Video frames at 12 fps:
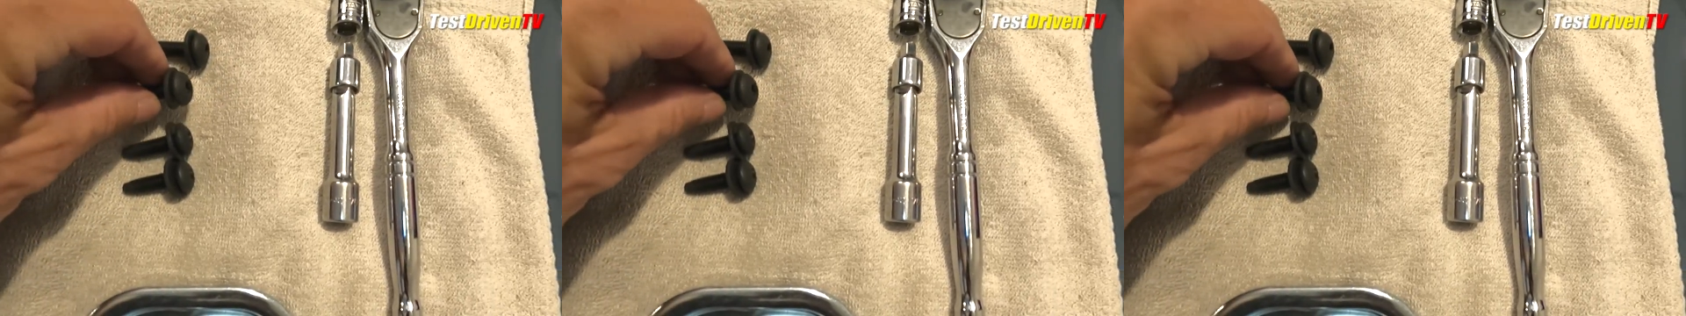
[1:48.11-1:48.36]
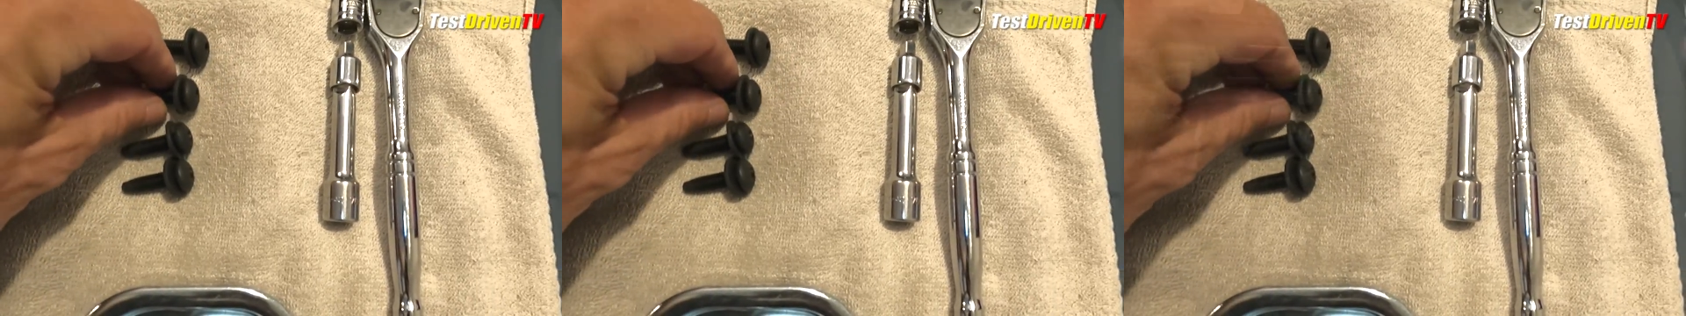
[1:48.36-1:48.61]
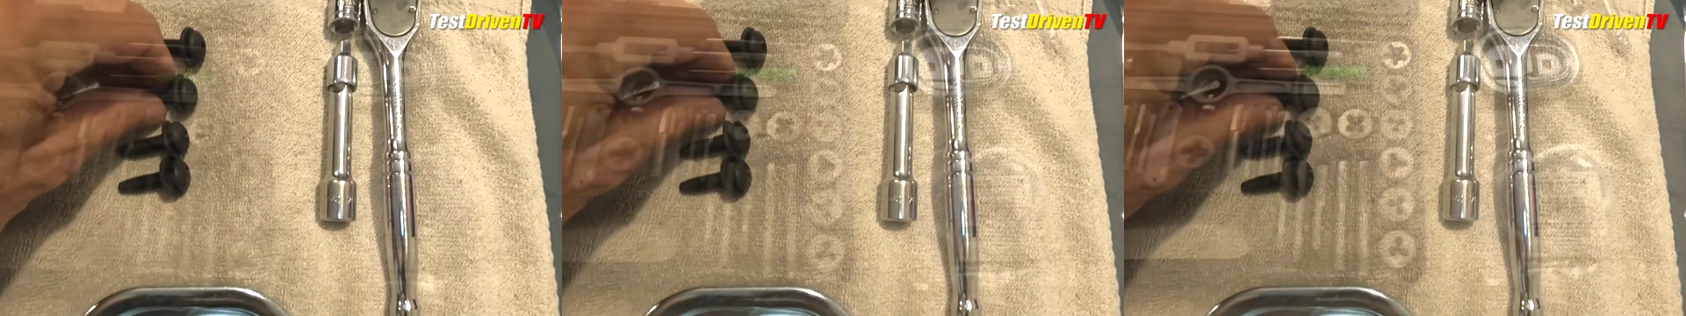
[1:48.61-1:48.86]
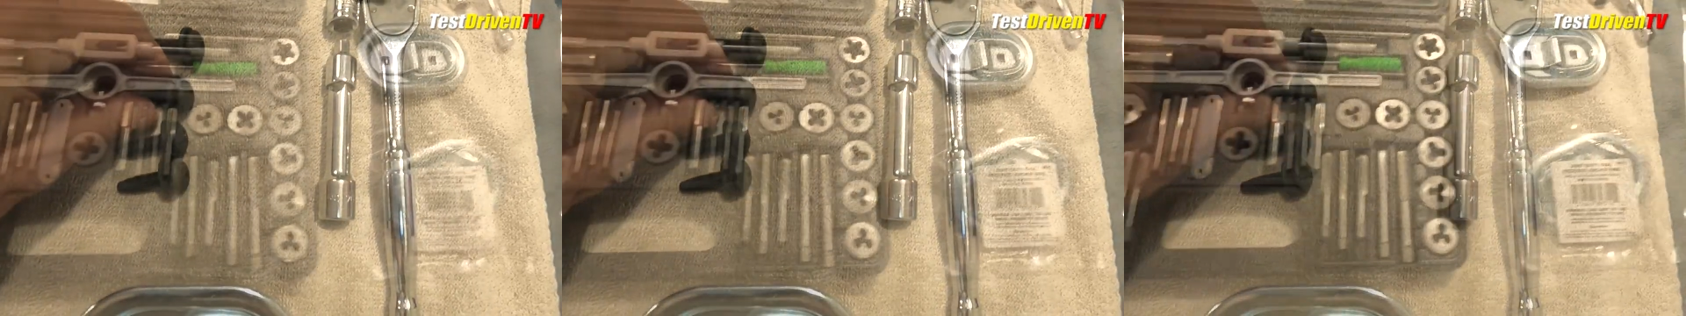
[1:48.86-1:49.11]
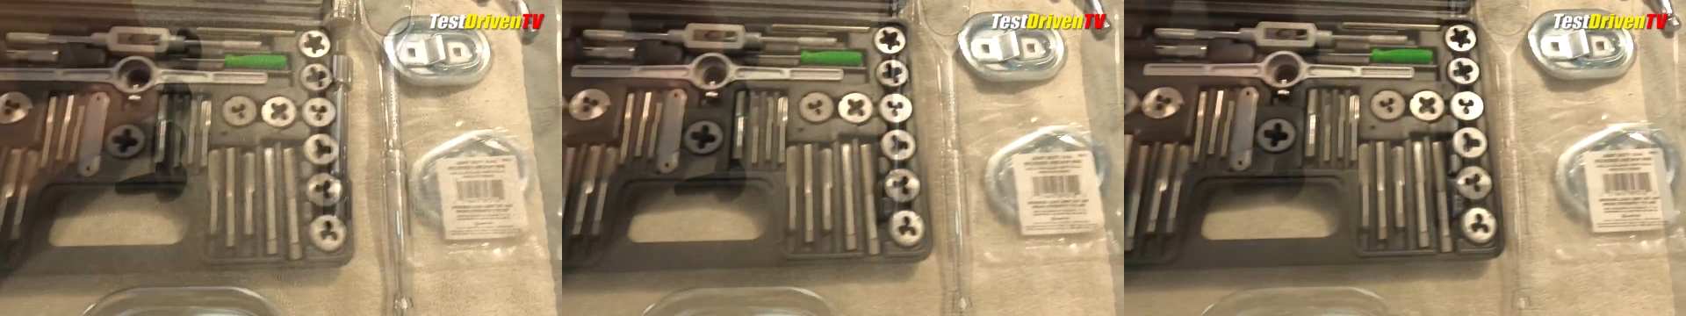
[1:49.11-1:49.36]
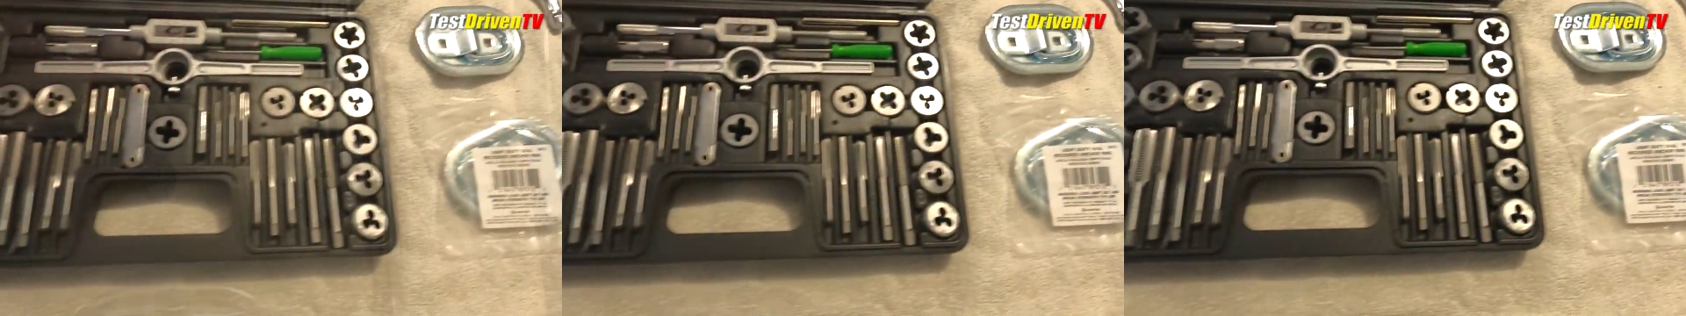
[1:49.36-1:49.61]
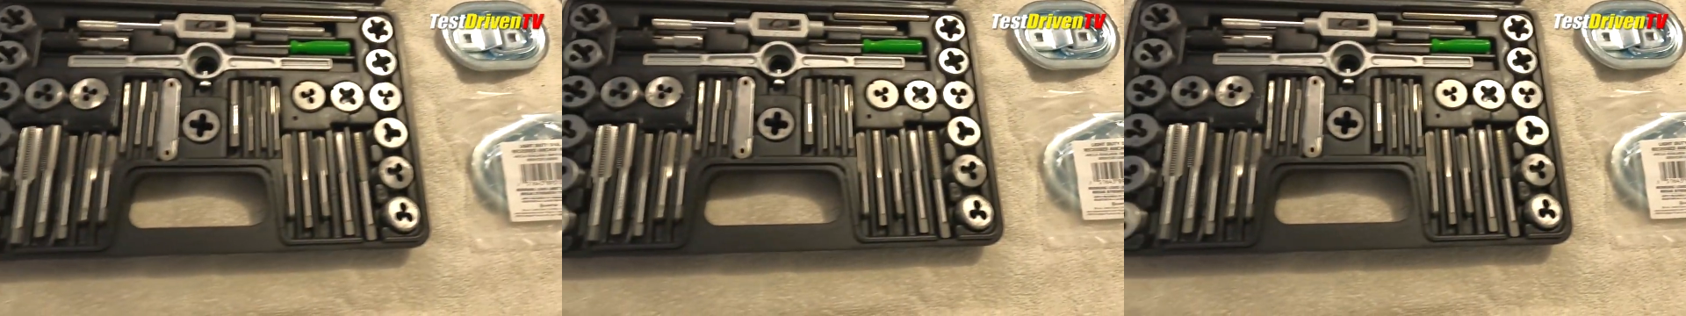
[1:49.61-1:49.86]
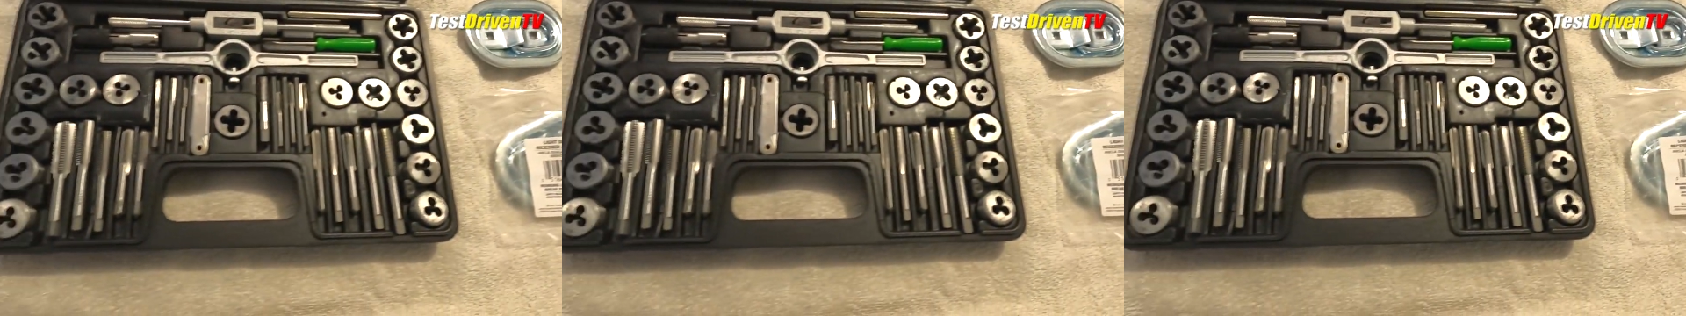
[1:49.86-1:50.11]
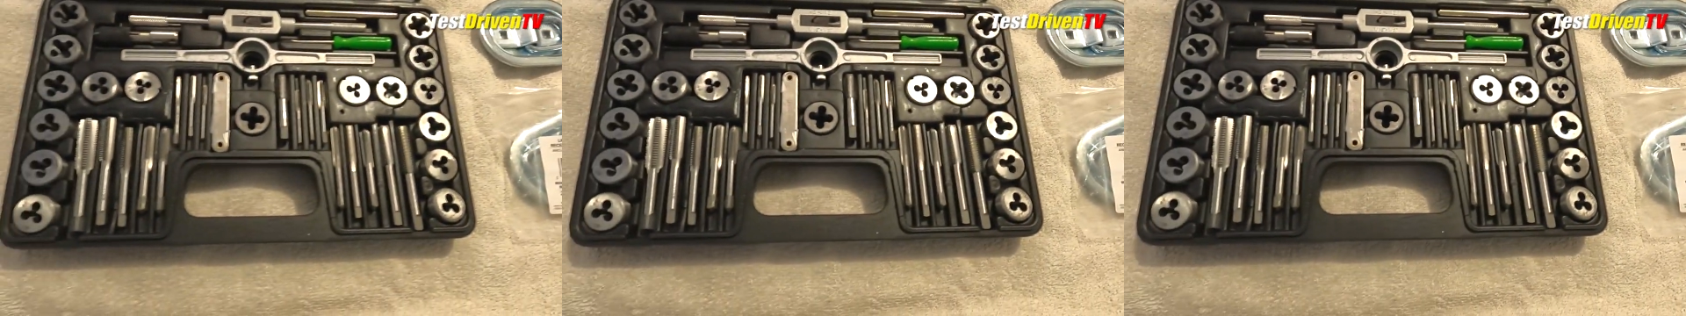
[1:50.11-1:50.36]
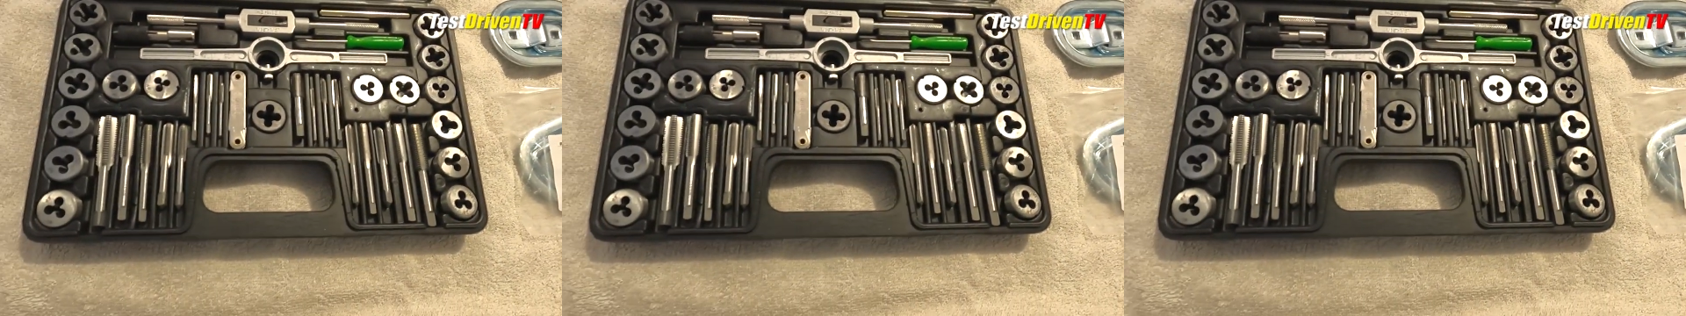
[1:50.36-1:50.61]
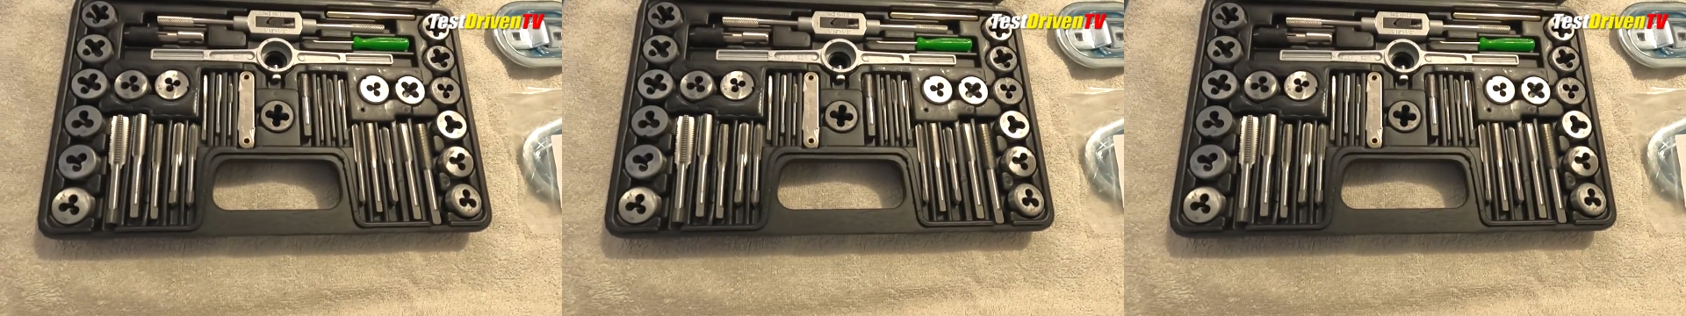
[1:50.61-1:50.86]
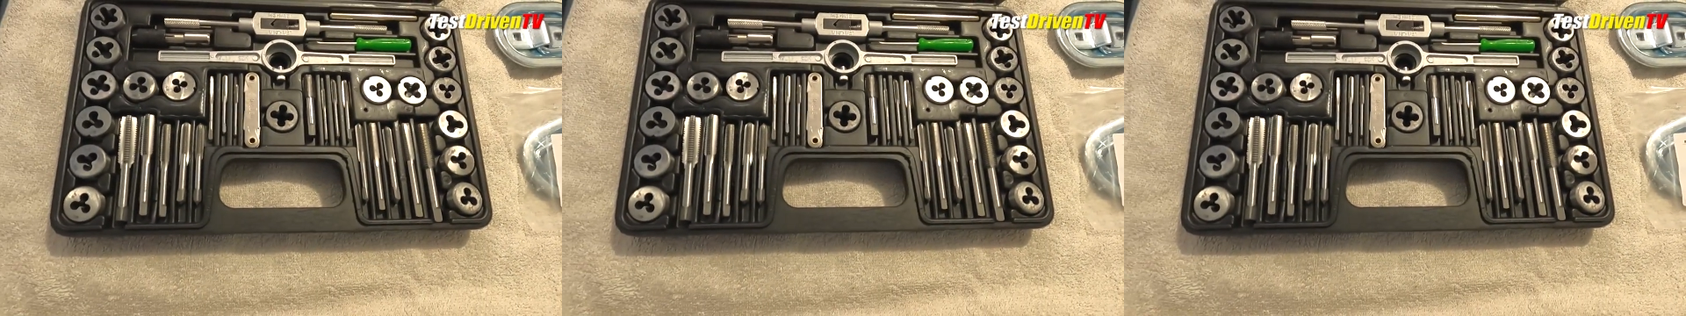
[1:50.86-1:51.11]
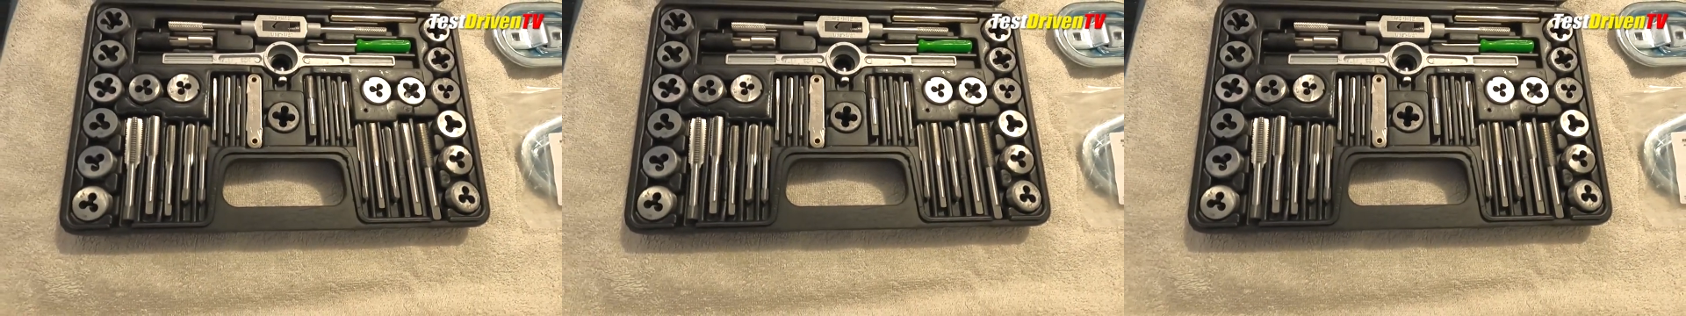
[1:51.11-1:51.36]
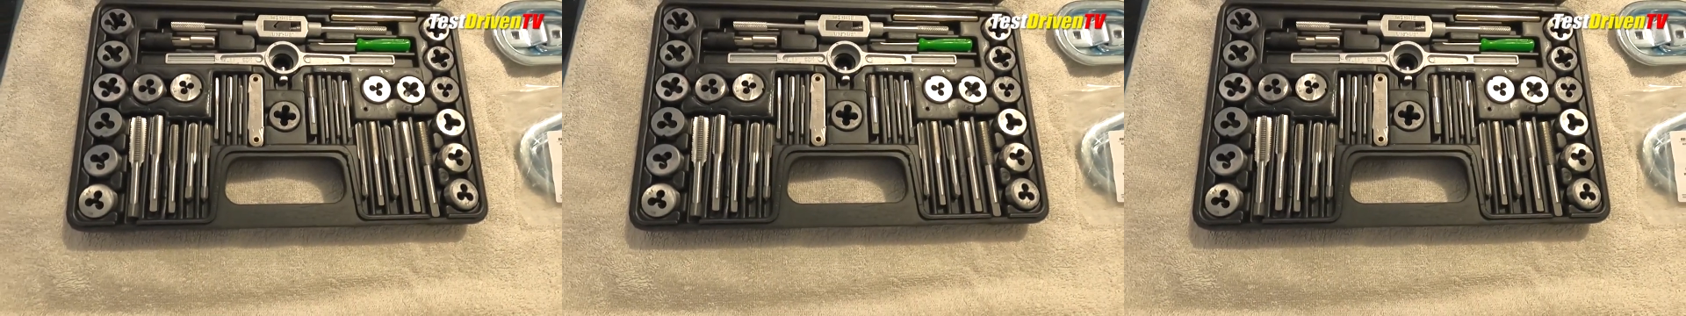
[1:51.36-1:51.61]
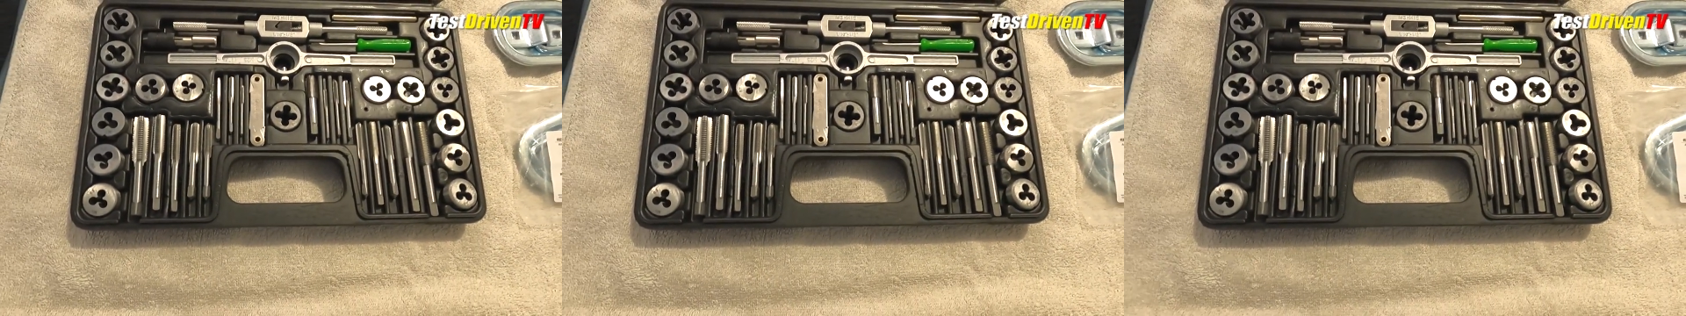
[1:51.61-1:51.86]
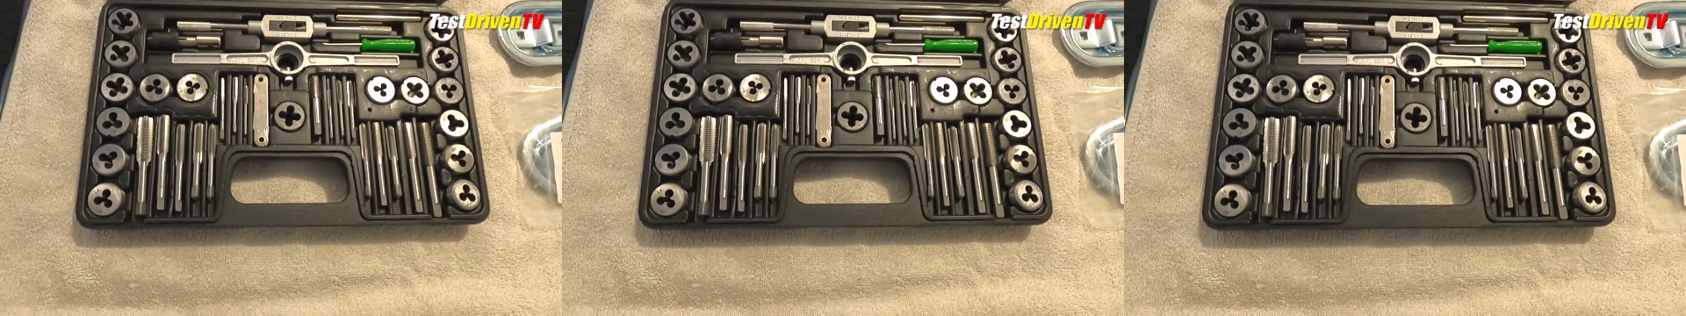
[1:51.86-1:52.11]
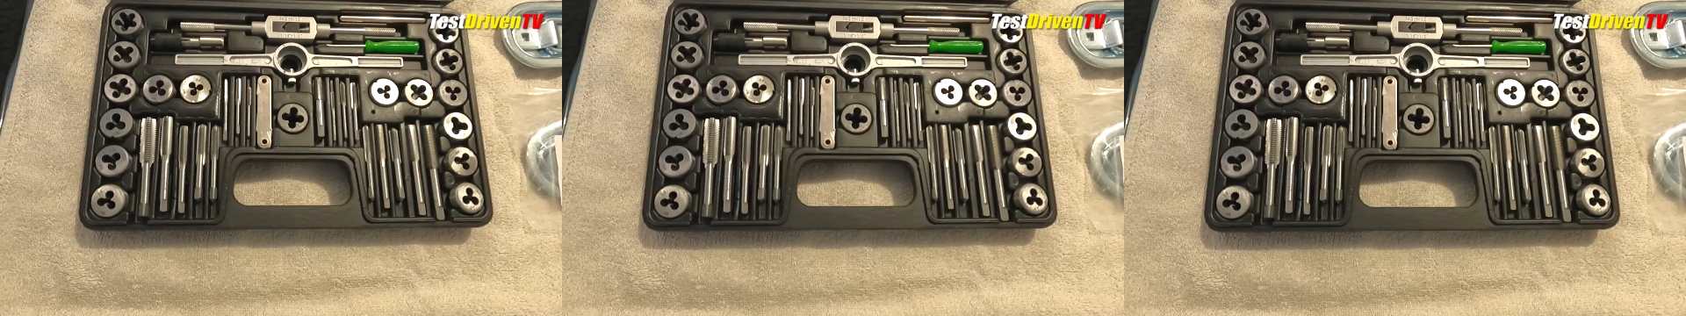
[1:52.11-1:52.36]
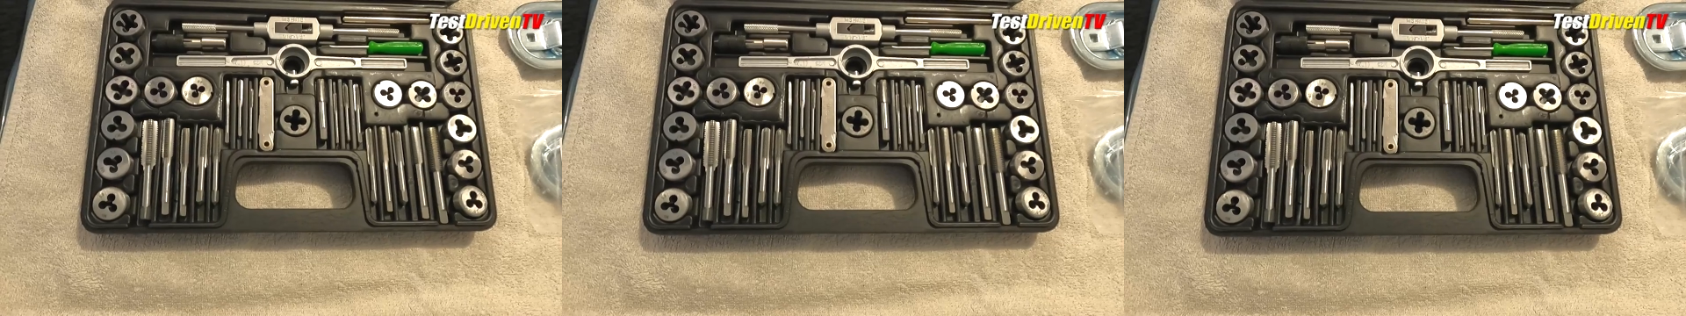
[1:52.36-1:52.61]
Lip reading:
[unreadable: no face in view]